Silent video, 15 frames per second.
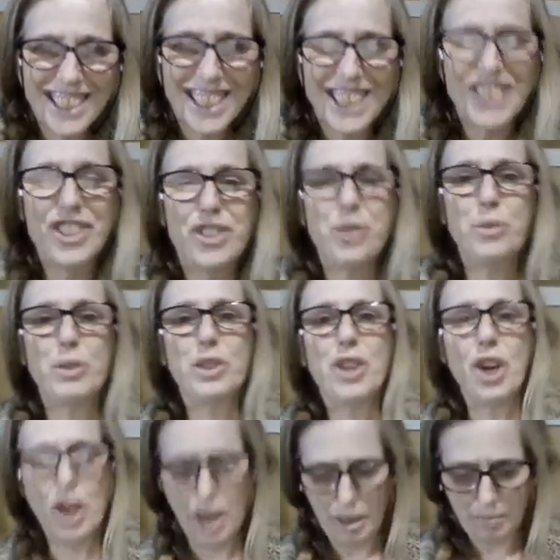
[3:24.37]
It's 2
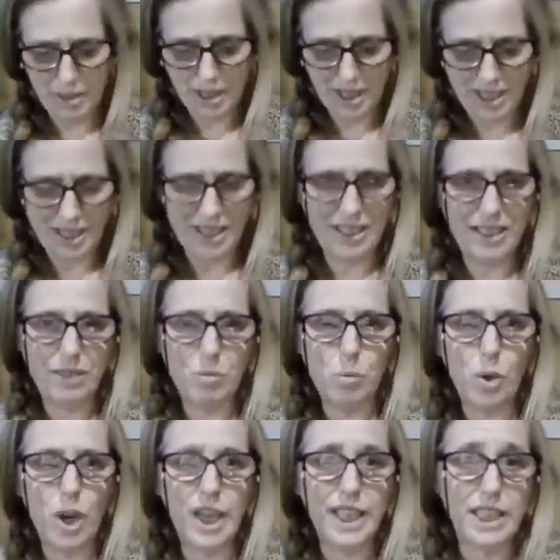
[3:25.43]
autonomous
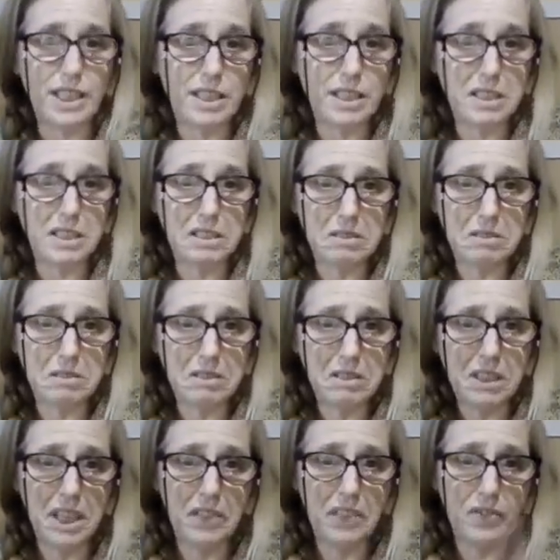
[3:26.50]
ones,
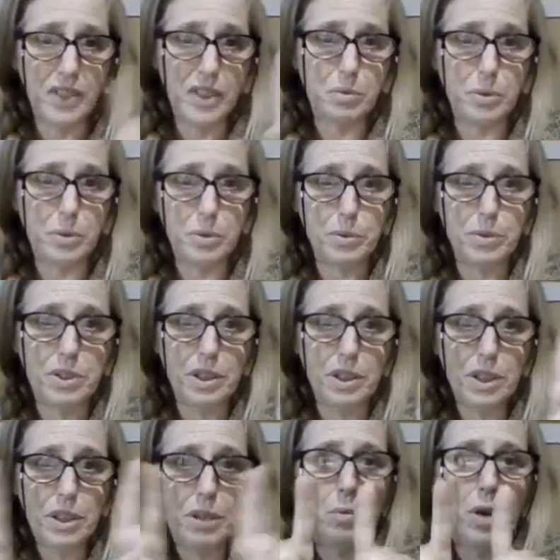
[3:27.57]
individuals,
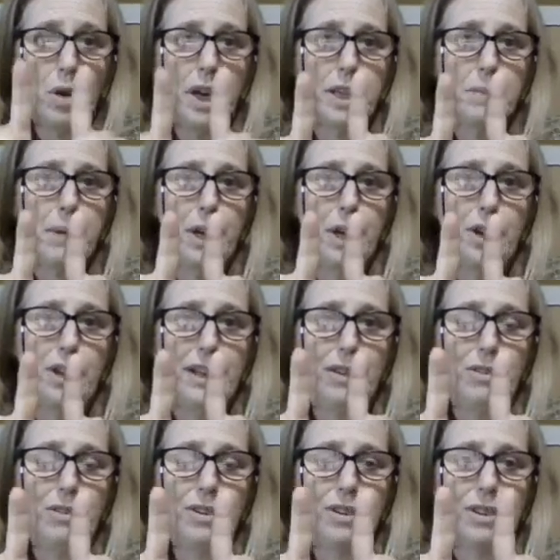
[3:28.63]
walking
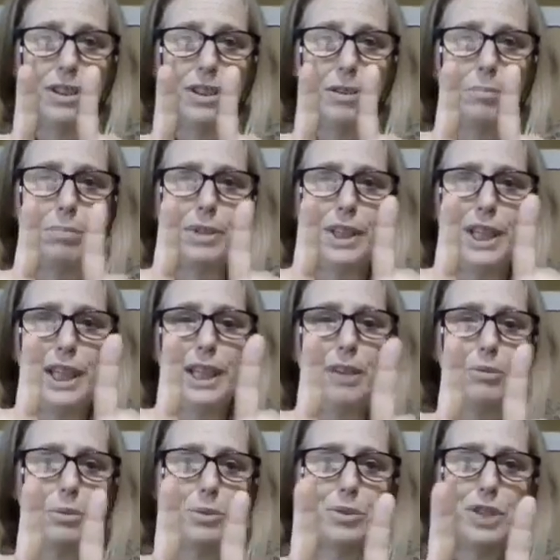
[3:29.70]
parallel, complete
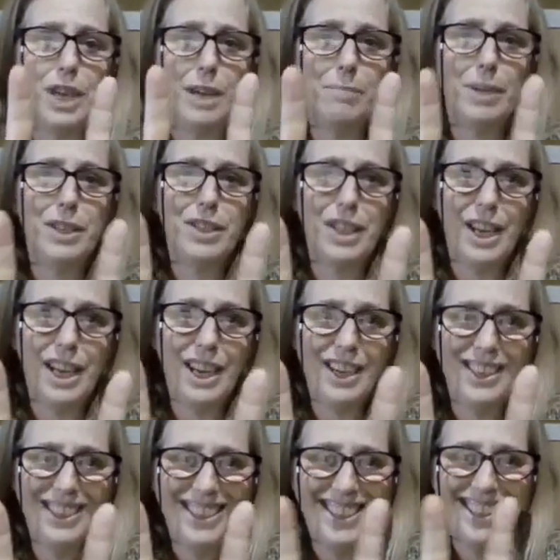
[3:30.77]
equal, side by
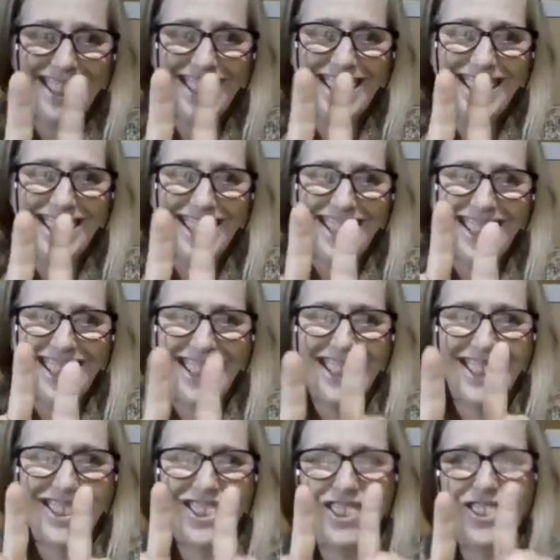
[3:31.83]
side.
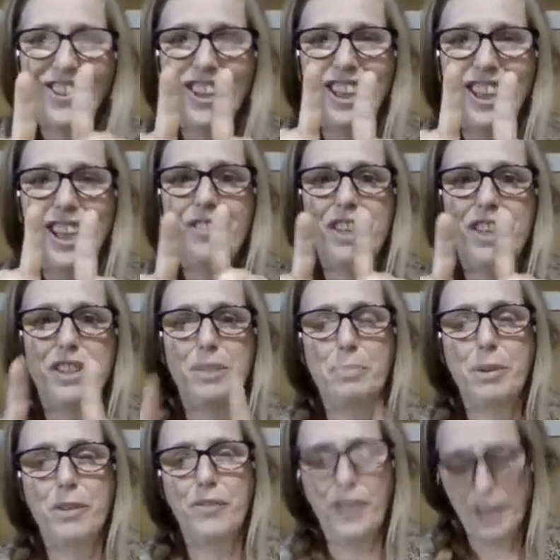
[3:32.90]
So 11 is the
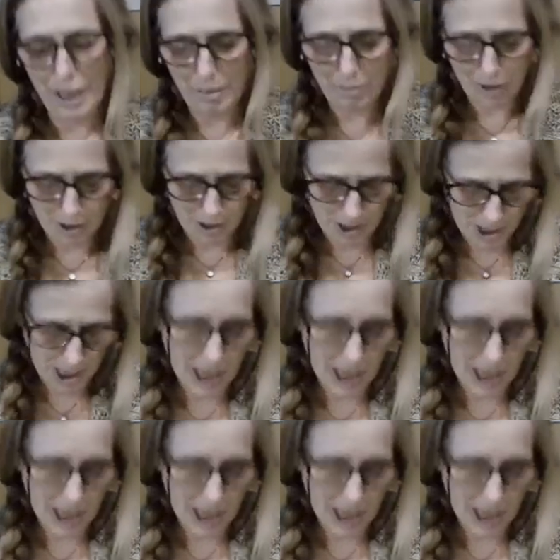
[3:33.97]
perfect number.